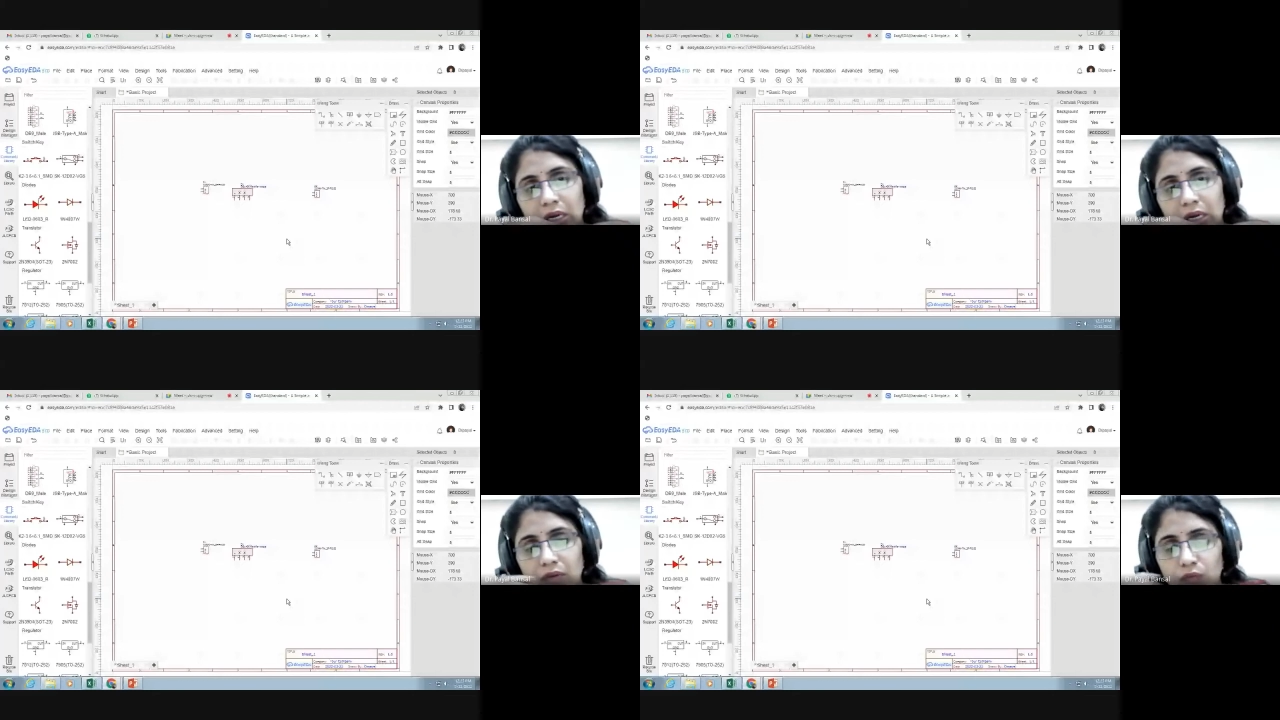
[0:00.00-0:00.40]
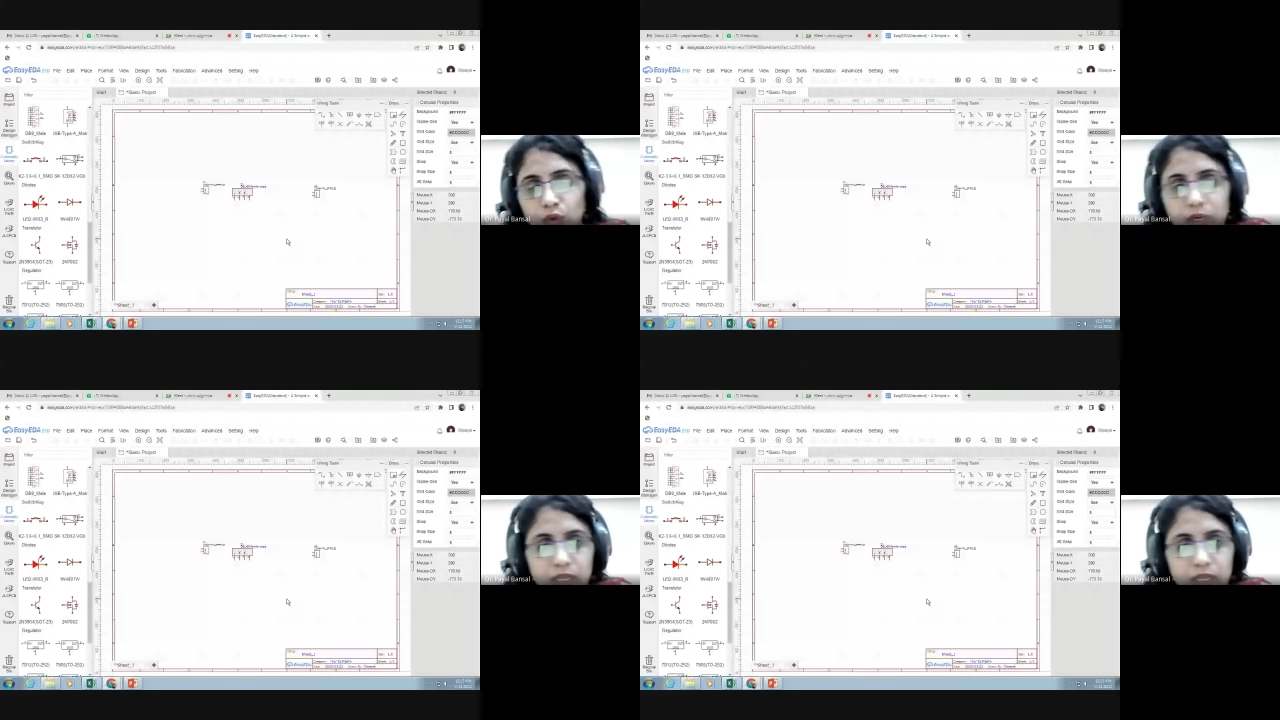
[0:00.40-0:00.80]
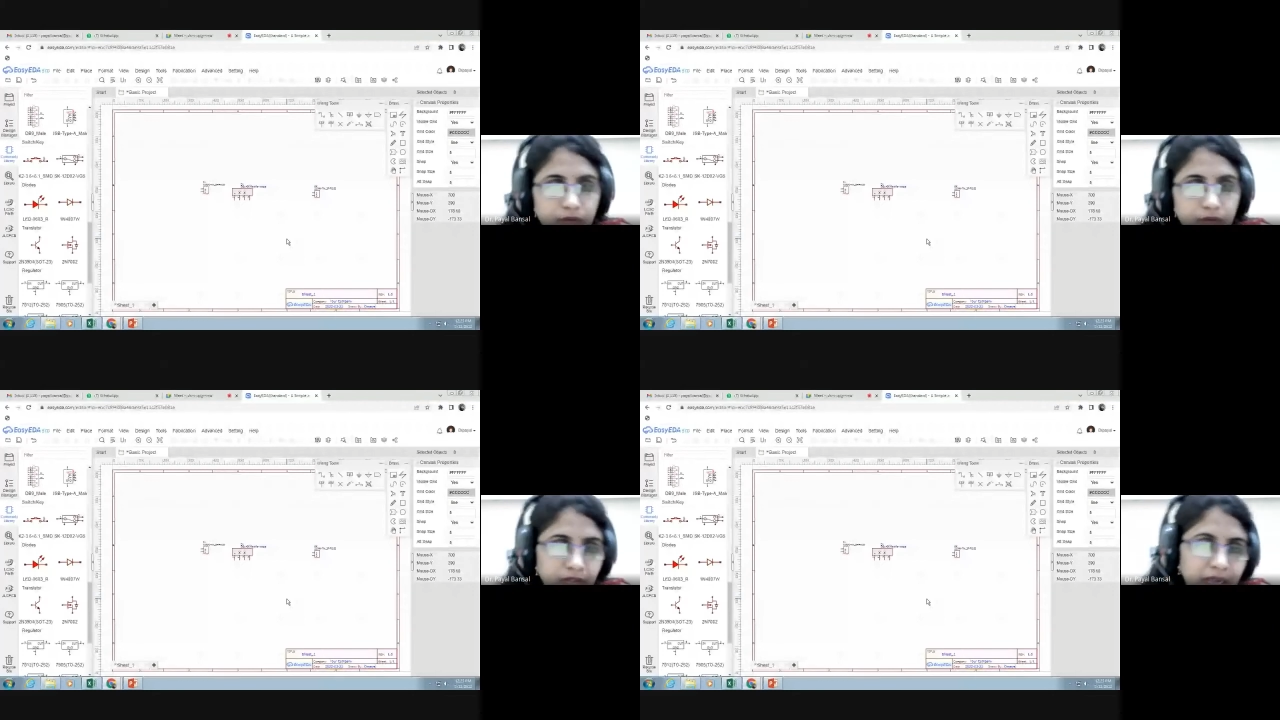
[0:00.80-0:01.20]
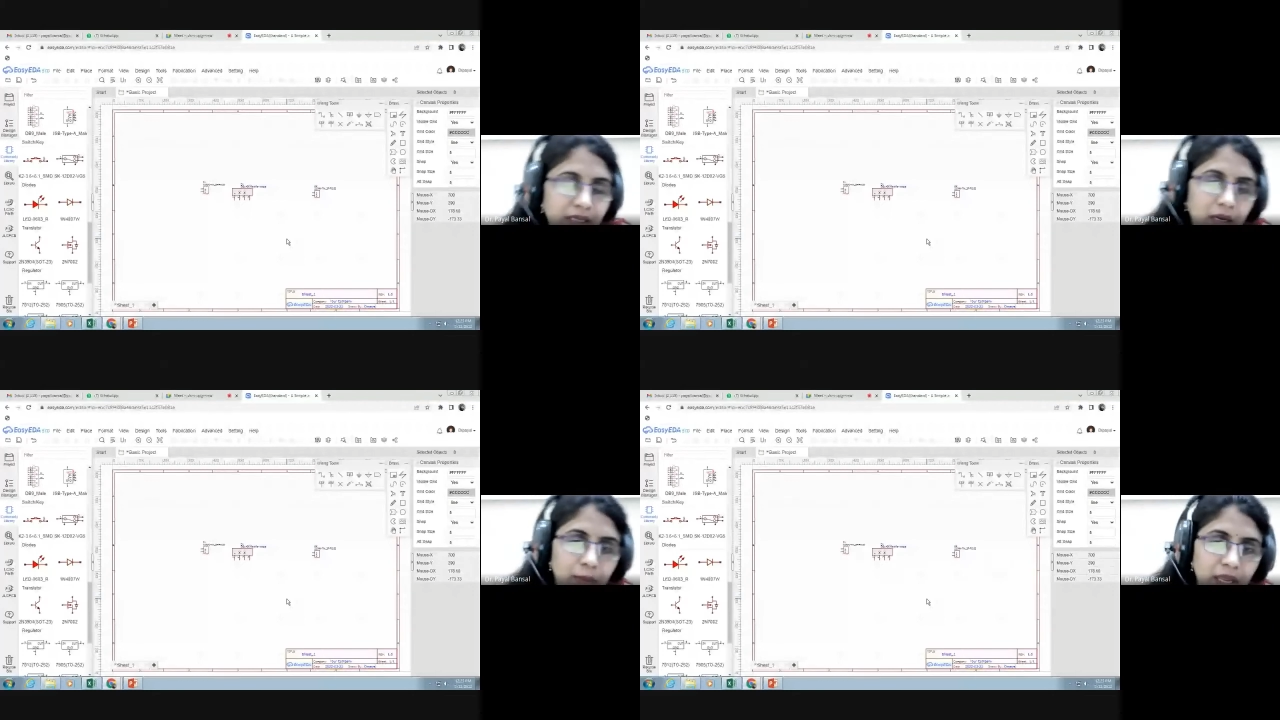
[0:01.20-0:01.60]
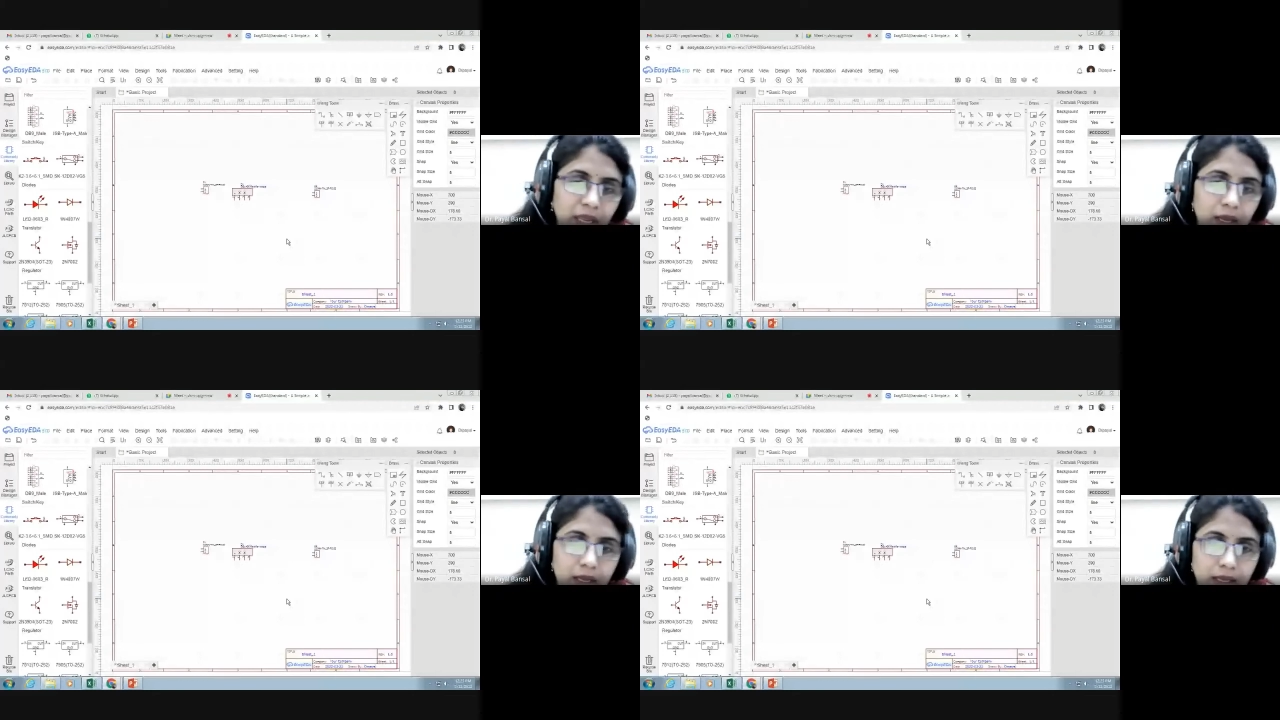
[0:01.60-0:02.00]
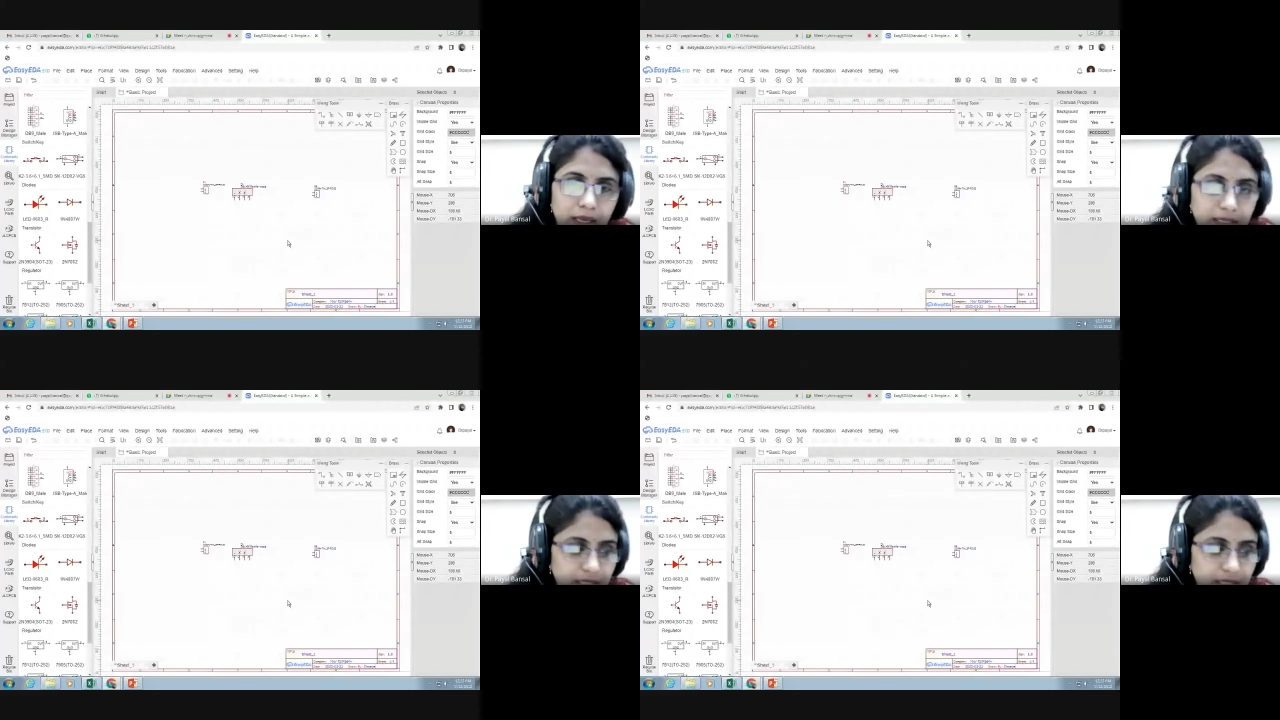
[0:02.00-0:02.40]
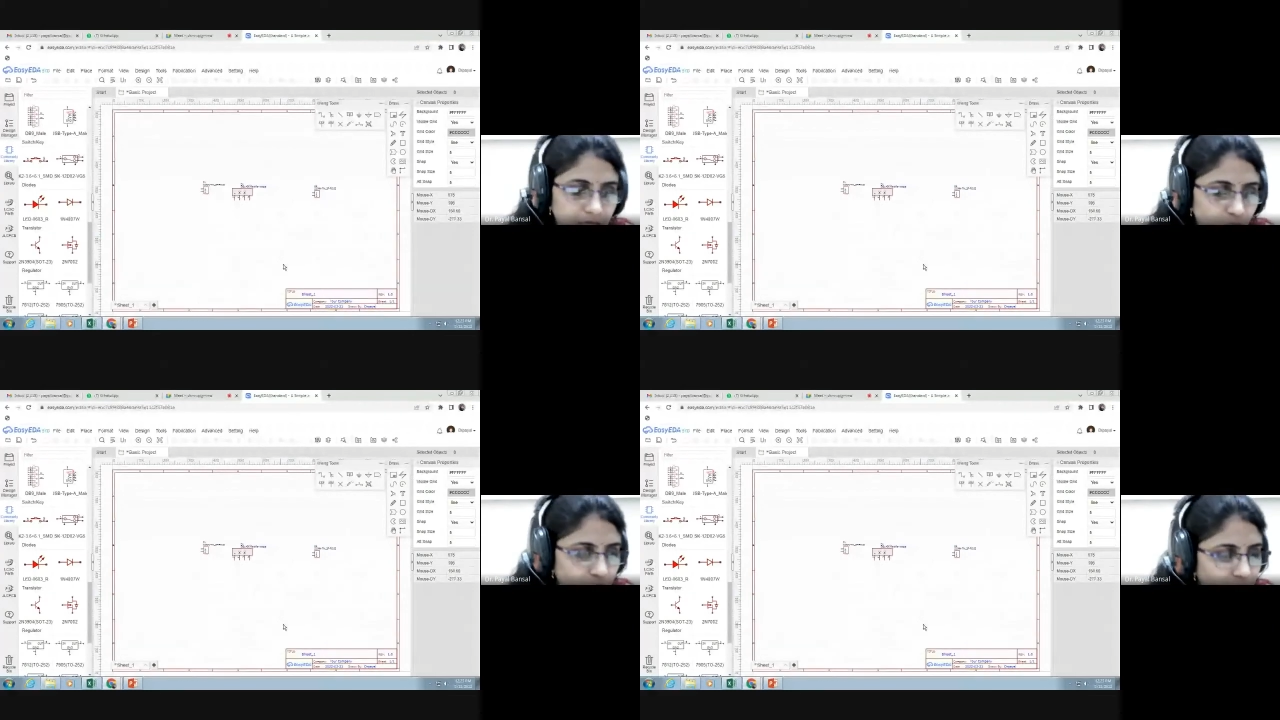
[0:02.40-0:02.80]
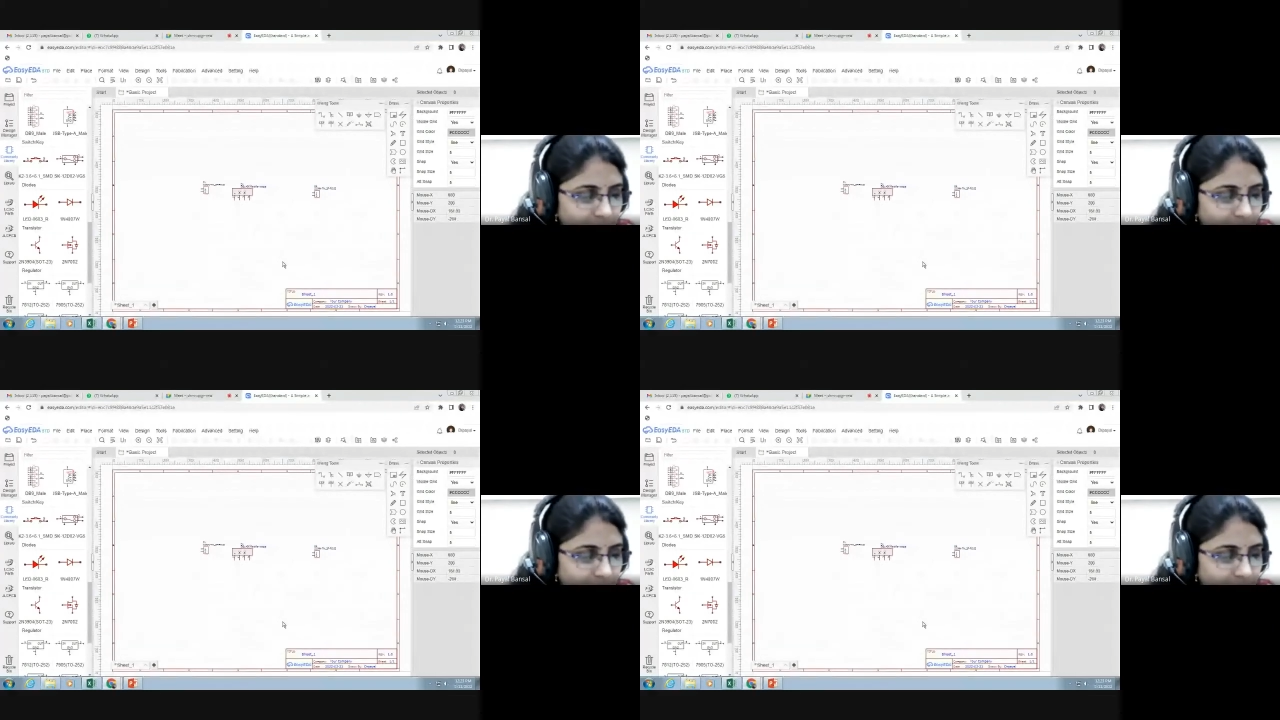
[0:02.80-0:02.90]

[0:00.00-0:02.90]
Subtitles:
voltage of that coming AC. Fine.